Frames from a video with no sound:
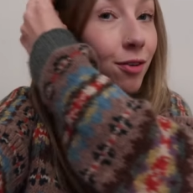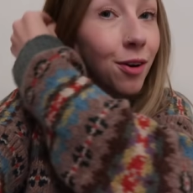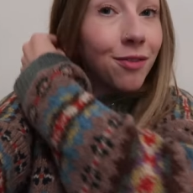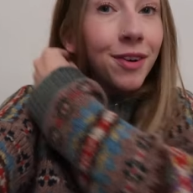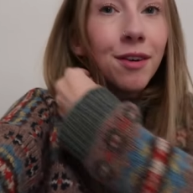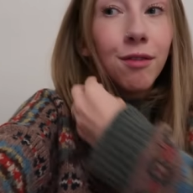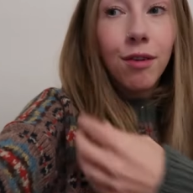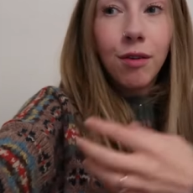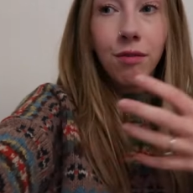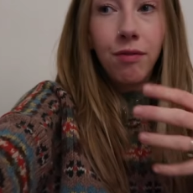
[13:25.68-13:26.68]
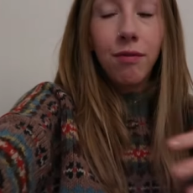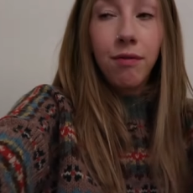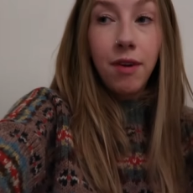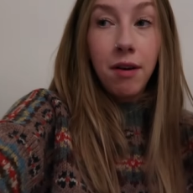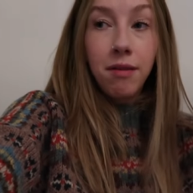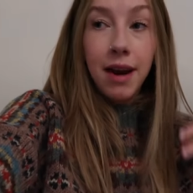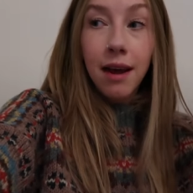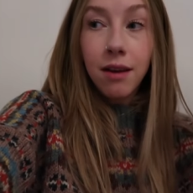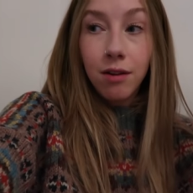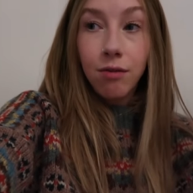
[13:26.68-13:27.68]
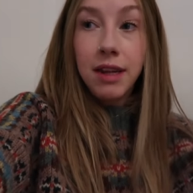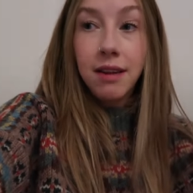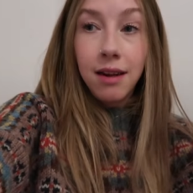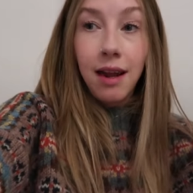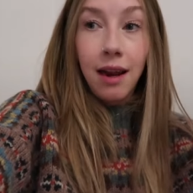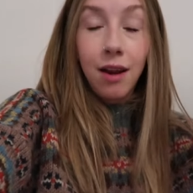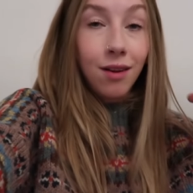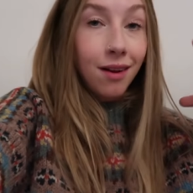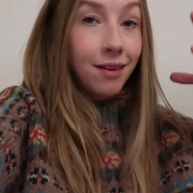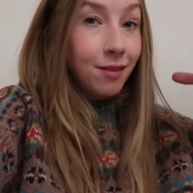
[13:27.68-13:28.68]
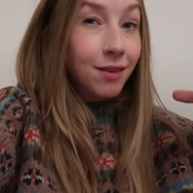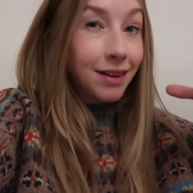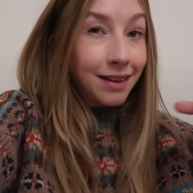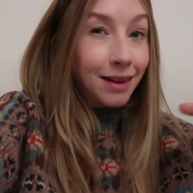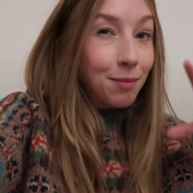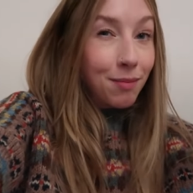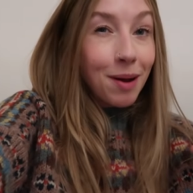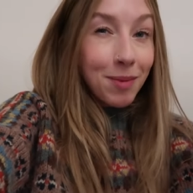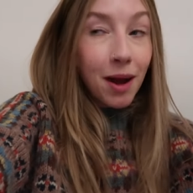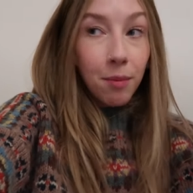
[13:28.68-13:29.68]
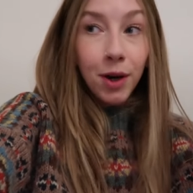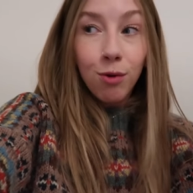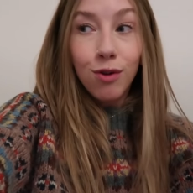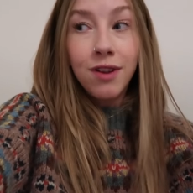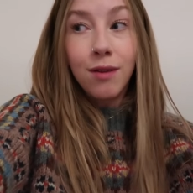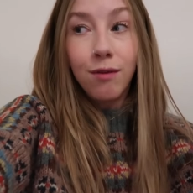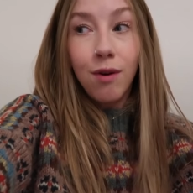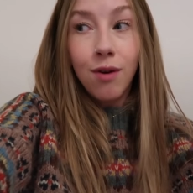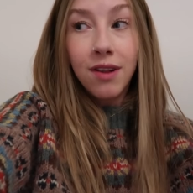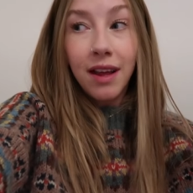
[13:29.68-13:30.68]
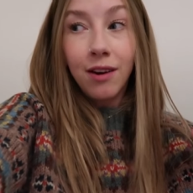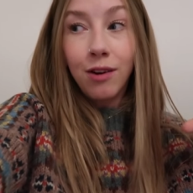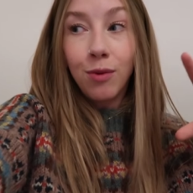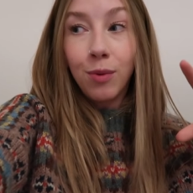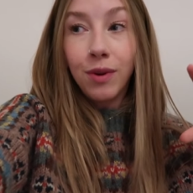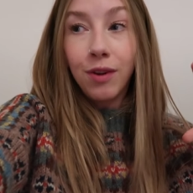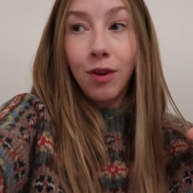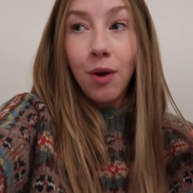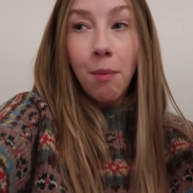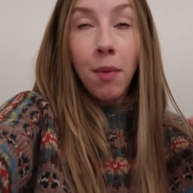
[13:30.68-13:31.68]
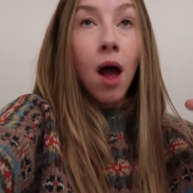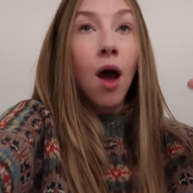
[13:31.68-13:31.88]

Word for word: I've not felt very relaxed recently and it, I, it, might be coming across in the vlogs and I just want to um,